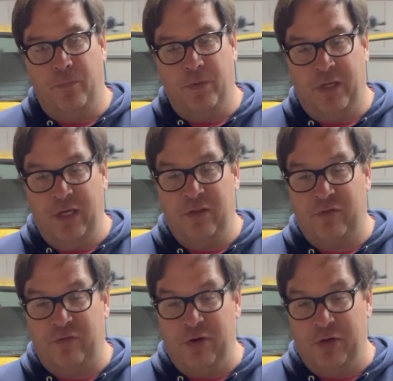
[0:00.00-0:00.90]
getting the
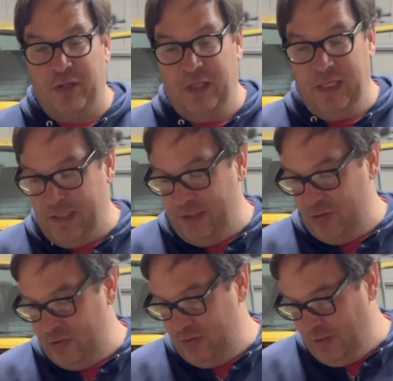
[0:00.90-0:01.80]
steering
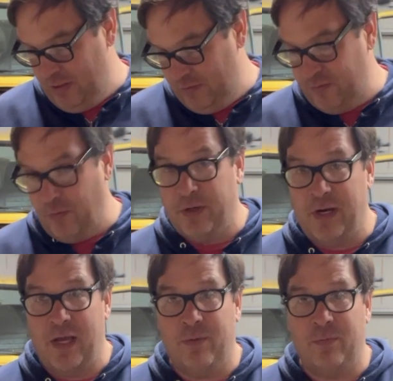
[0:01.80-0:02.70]
linkage sorted
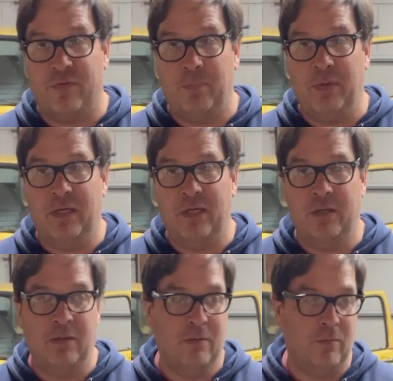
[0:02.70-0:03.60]
out was a big
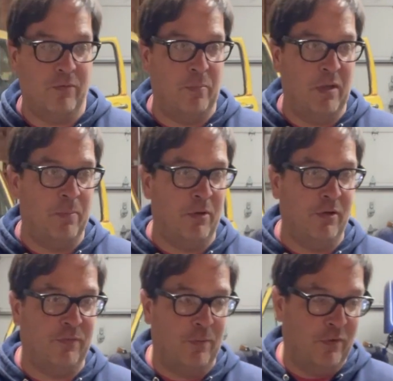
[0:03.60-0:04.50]

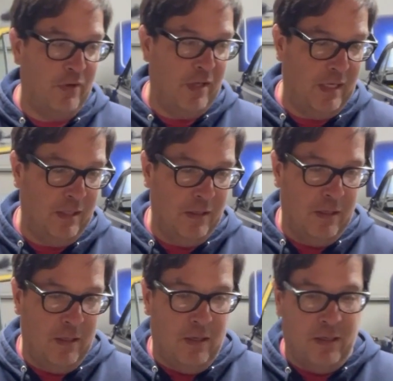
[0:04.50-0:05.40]
plus for today.
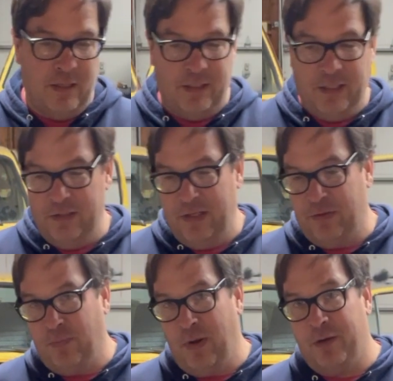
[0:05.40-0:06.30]
Getting that
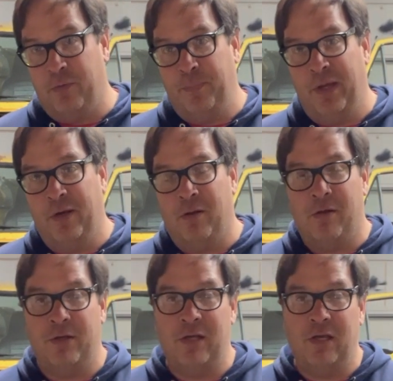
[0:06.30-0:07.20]
throttle pedal
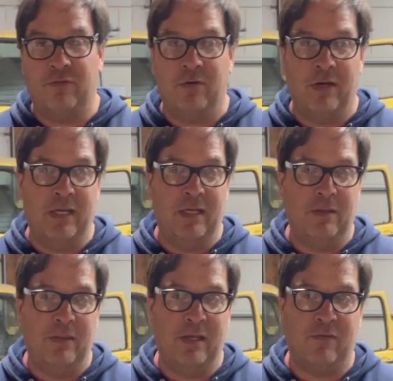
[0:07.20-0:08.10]
on yesterday,
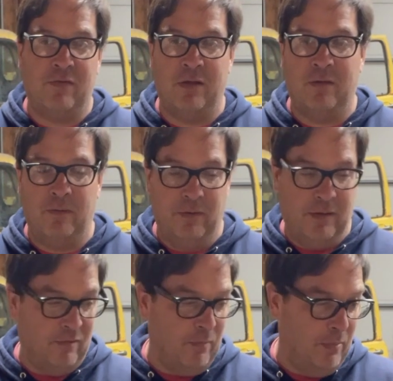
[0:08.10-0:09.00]
that's a
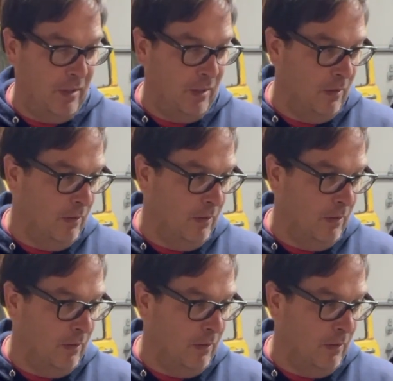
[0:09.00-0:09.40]
big